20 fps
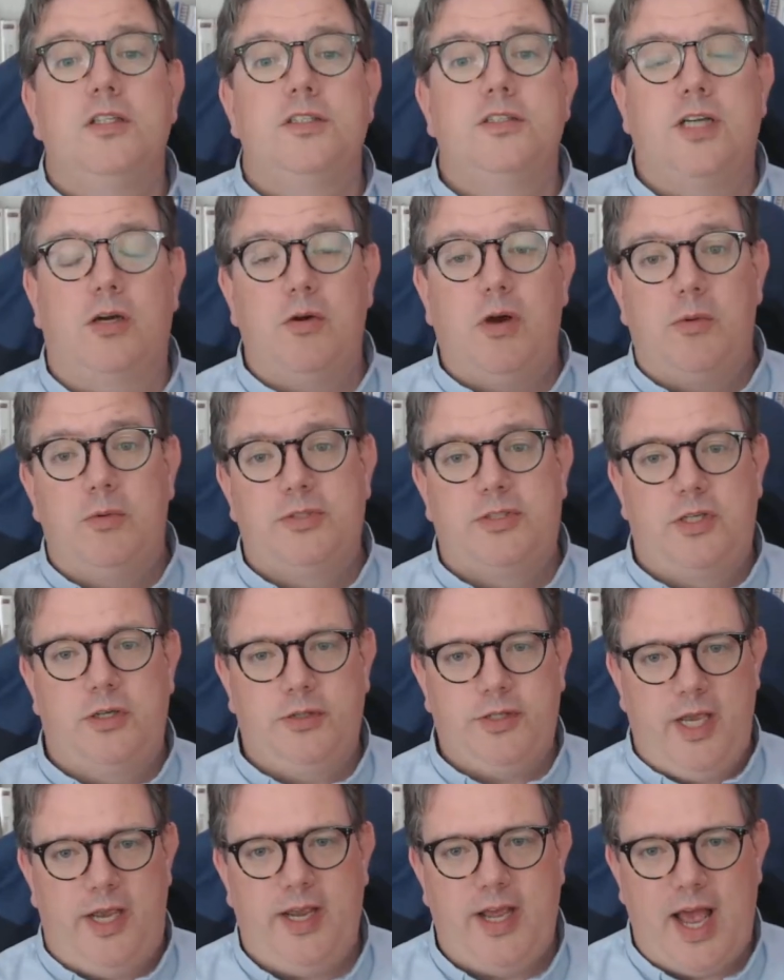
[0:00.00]
So I was
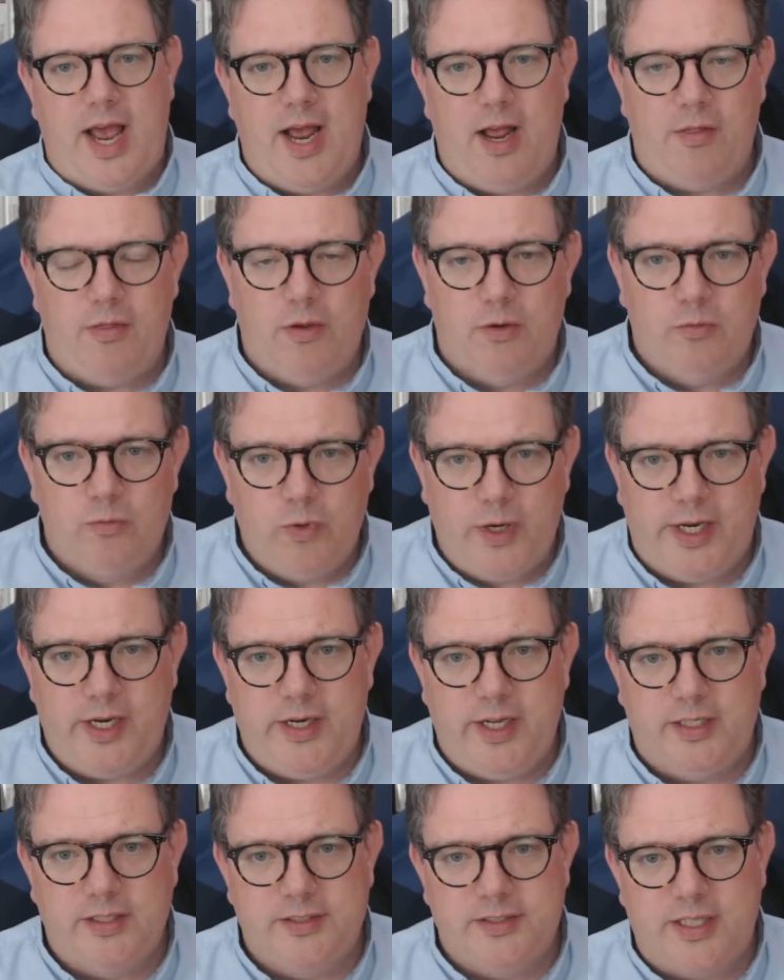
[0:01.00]
looking at the
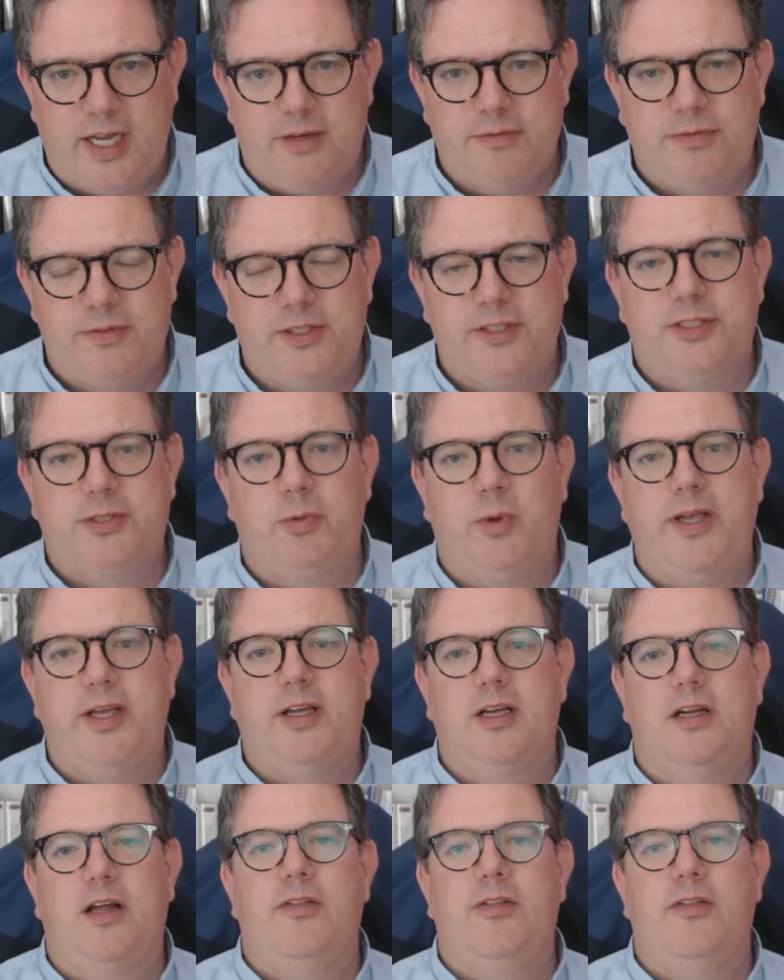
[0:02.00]
reading set for this week